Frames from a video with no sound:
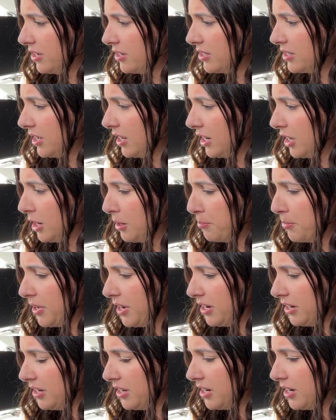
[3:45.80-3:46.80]
set up
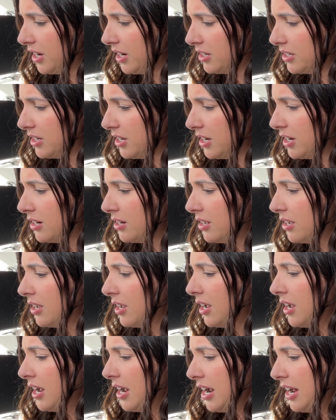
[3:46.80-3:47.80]
and connected.
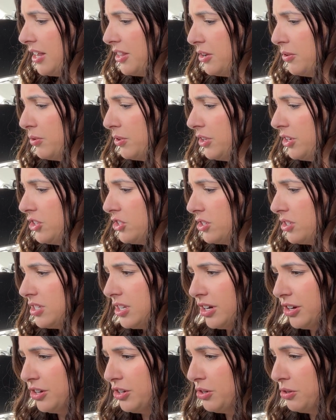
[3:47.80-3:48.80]
And they really just
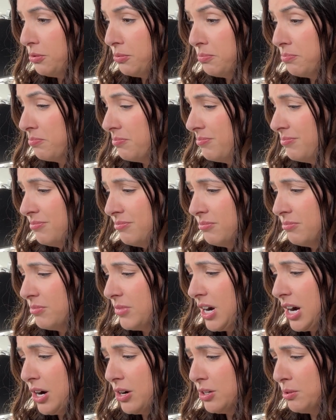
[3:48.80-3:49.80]
tell you
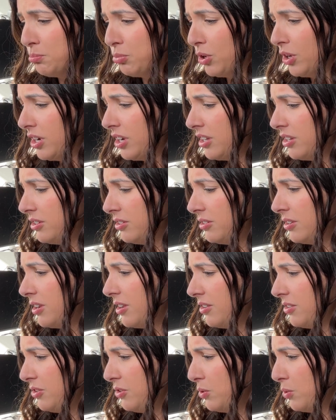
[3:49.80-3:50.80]
how to plug in
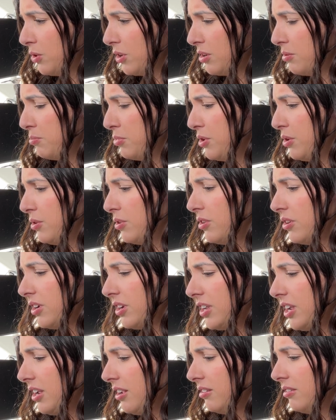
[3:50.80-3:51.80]
your computer in
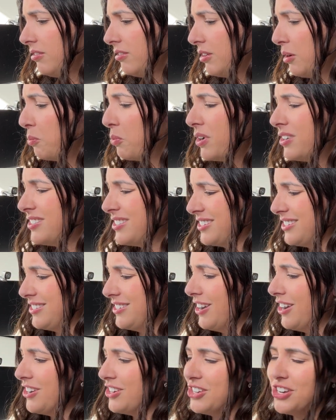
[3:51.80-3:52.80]
case someone does
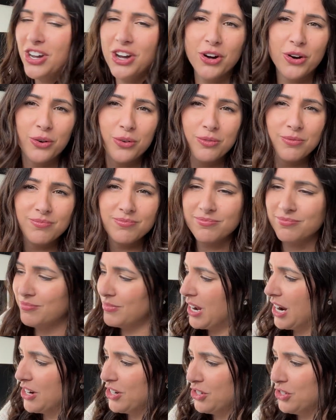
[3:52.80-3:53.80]
not know
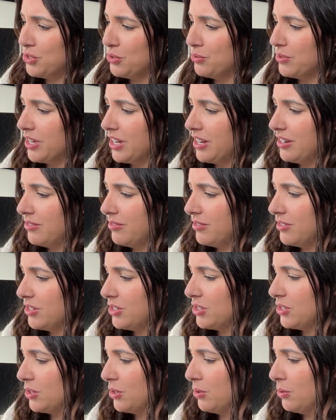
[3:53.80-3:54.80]
how to do that.
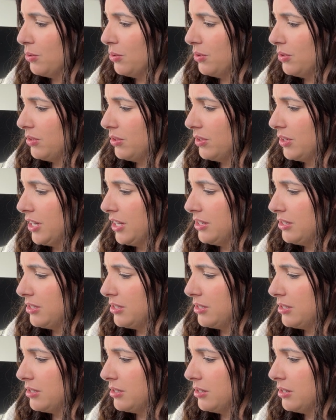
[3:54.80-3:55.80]
So
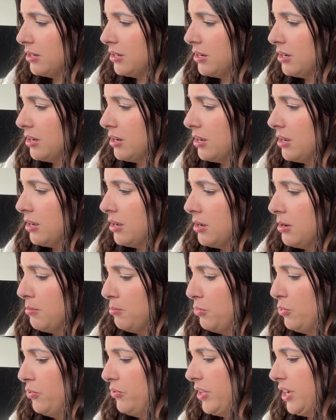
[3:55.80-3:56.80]
let's
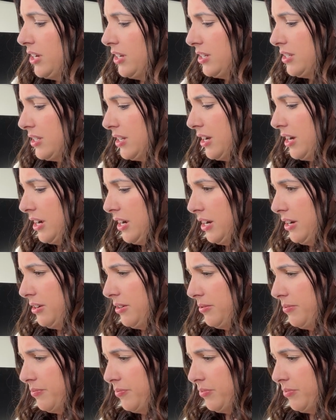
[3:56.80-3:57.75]
move that aside